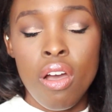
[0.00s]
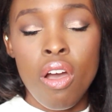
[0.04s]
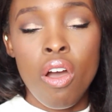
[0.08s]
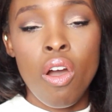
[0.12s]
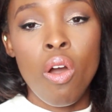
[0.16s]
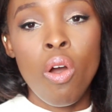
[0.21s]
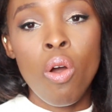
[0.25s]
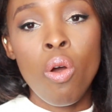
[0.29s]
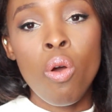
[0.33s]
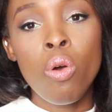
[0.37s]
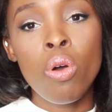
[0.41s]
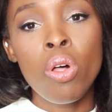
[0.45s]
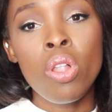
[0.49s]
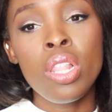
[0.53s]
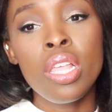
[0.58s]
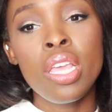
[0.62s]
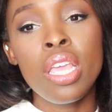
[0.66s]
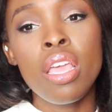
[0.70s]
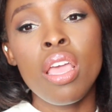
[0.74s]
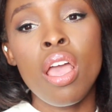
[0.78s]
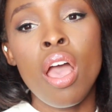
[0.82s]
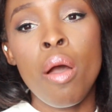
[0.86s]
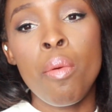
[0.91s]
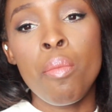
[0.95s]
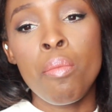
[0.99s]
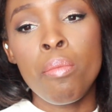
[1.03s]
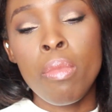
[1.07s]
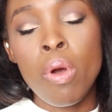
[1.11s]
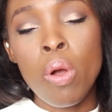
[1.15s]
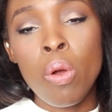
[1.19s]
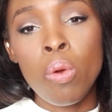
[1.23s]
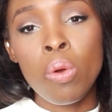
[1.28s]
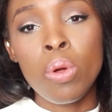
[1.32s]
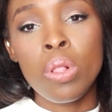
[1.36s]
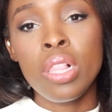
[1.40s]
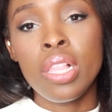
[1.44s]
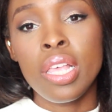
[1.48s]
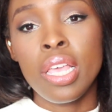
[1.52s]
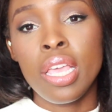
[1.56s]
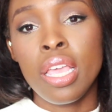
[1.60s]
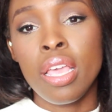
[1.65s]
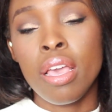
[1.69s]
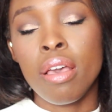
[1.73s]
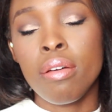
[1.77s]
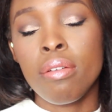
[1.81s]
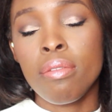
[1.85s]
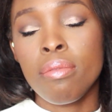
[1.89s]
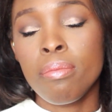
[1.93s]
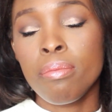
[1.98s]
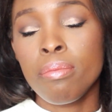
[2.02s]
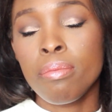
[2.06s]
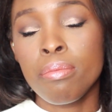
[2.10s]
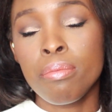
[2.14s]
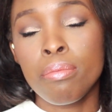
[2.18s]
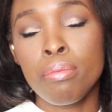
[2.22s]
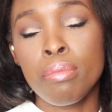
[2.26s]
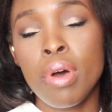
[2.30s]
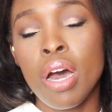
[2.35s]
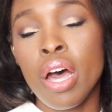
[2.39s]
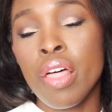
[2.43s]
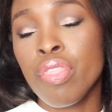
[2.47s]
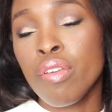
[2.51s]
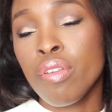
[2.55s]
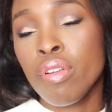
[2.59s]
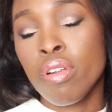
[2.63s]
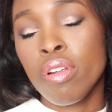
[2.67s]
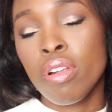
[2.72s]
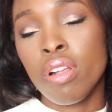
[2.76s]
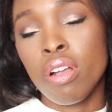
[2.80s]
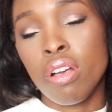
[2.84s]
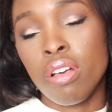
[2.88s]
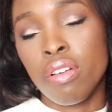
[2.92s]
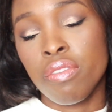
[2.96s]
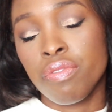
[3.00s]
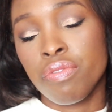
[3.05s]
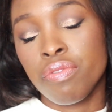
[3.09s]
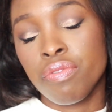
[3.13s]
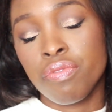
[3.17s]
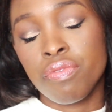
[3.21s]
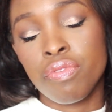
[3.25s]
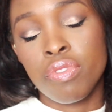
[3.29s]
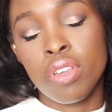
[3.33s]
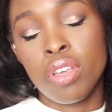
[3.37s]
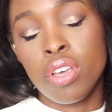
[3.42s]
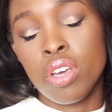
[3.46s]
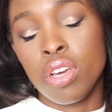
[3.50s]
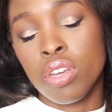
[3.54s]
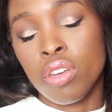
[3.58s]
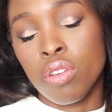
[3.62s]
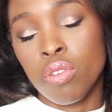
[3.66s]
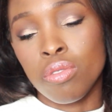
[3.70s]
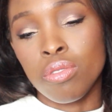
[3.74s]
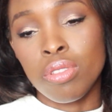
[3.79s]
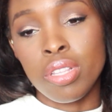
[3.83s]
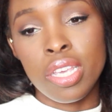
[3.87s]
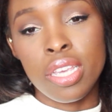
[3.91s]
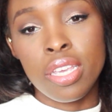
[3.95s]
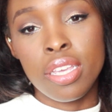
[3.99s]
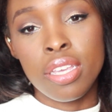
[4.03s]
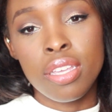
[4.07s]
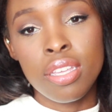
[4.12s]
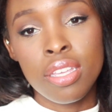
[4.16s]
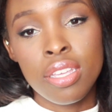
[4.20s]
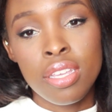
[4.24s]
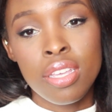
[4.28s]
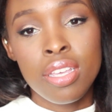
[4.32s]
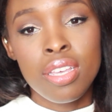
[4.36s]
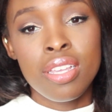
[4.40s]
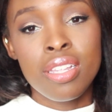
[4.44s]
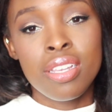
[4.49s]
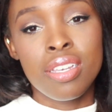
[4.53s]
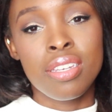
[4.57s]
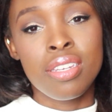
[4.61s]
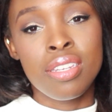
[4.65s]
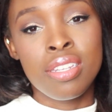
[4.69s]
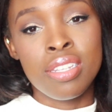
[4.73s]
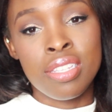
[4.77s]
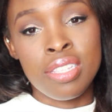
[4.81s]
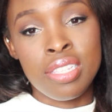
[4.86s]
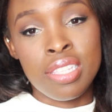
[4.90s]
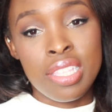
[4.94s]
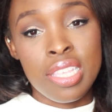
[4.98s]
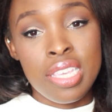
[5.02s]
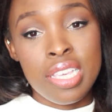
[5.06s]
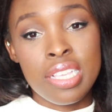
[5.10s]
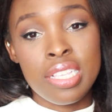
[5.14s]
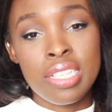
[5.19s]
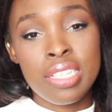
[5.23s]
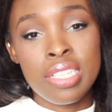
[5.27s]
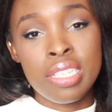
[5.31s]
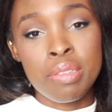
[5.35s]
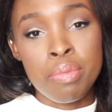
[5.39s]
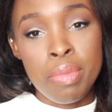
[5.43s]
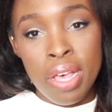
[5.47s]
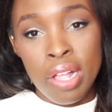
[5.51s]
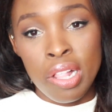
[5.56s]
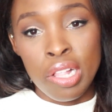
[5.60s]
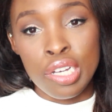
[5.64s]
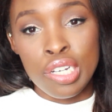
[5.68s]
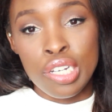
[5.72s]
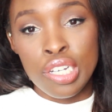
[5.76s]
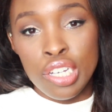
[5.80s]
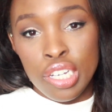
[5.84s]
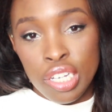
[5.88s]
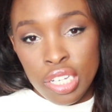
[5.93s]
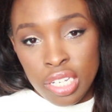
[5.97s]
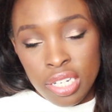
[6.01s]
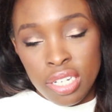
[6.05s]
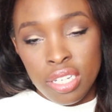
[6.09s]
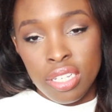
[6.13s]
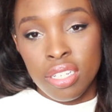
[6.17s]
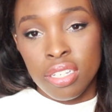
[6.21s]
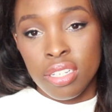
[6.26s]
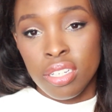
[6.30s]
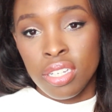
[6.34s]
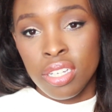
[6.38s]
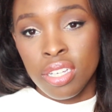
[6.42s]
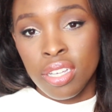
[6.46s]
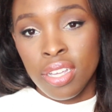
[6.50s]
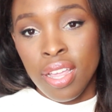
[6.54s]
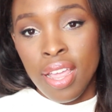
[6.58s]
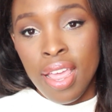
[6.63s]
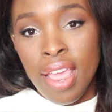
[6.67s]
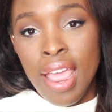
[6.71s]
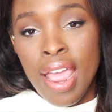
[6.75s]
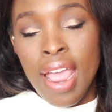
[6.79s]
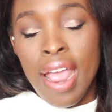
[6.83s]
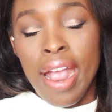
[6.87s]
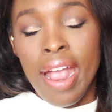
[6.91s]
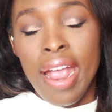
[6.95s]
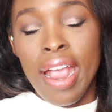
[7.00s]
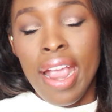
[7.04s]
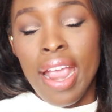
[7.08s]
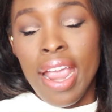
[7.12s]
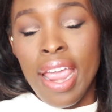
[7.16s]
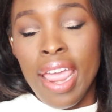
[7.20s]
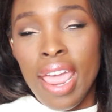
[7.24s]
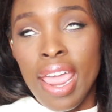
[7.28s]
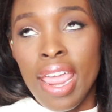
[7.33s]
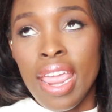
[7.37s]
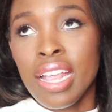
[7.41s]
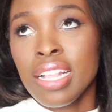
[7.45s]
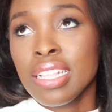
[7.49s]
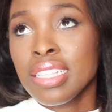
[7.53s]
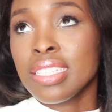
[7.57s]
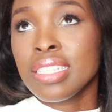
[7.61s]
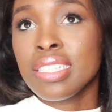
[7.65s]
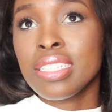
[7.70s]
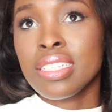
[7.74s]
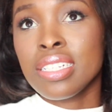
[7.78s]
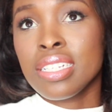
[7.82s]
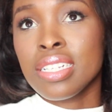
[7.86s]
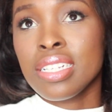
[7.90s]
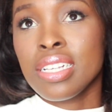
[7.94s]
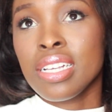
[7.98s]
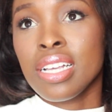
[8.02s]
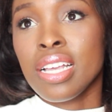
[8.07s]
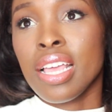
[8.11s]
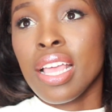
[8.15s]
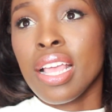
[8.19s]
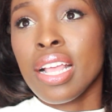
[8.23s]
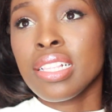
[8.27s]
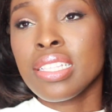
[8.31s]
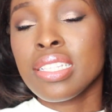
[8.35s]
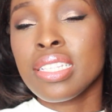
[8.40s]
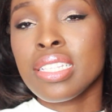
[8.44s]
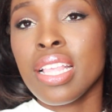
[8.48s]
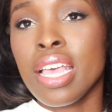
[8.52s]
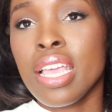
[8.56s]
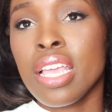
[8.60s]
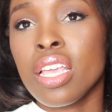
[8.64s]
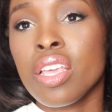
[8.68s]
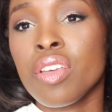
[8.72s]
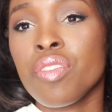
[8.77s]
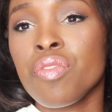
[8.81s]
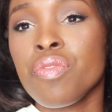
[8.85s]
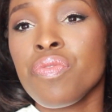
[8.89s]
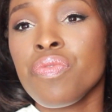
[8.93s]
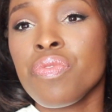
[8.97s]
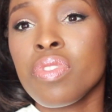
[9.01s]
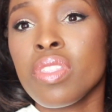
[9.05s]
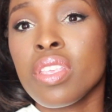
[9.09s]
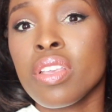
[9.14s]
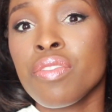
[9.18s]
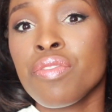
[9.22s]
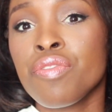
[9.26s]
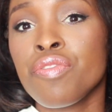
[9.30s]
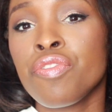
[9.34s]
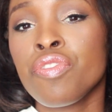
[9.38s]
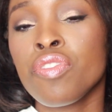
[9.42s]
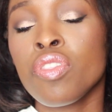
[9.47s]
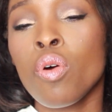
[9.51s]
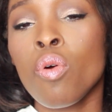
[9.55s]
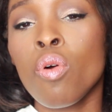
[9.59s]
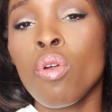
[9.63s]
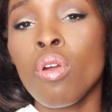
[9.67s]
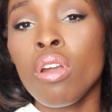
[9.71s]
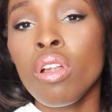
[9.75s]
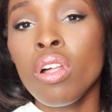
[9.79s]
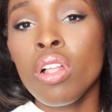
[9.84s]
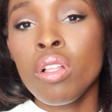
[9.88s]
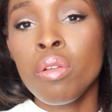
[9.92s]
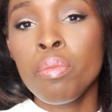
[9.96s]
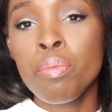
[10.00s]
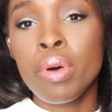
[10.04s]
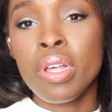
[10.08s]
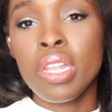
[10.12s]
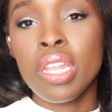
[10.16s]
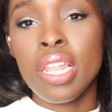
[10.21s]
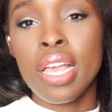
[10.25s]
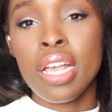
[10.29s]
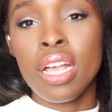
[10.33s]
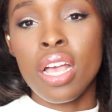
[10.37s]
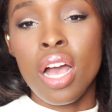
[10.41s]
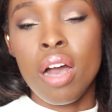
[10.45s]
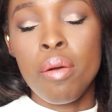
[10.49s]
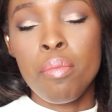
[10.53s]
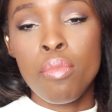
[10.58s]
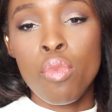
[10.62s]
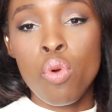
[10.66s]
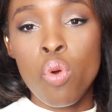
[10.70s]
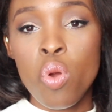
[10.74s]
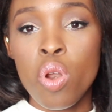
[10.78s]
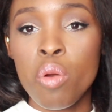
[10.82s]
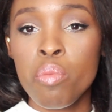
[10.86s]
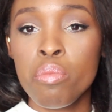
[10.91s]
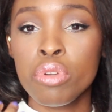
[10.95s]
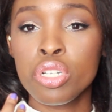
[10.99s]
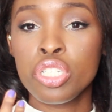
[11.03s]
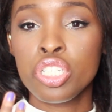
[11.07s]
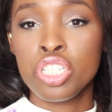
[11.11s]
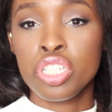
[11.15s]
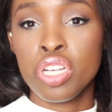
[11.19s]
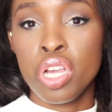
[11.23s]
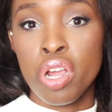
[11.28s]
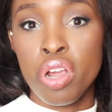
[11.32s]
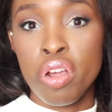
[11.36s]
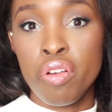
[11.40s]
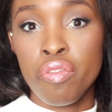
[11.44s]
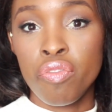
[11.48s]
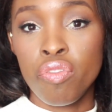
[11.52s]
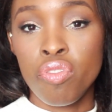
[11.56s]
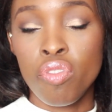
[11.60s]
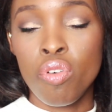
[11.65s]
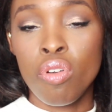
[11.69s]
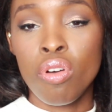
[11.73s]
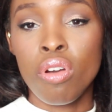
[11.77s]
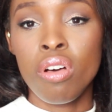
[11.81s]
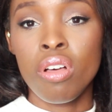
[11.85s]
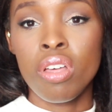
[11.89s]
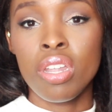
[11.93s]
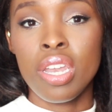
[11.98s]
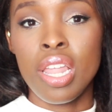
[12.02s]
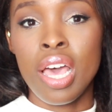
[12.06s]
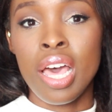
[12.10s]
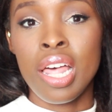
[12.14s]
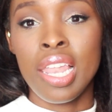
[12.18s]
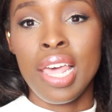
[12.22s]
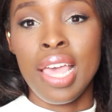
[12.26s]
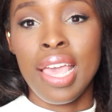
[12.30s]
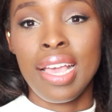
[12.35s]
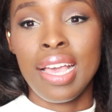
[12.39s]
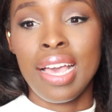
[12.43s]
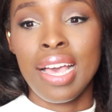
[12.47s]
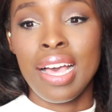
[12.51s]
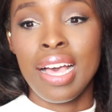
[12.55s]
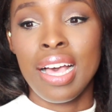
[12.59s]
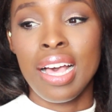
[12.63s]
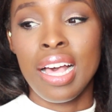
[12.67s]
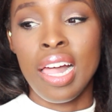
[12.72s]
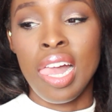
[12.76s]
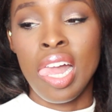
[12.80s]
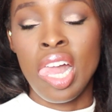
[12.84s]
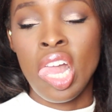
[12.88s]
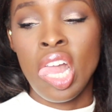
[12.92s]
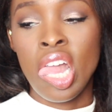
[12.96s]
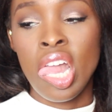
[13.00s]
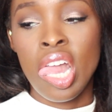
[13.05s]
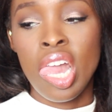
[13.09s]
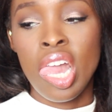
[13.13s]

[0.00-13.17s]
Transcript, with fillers: holy moly, mother of cannoli, does this smell good. It's, it's like floral, but like a more mature floral, not like a...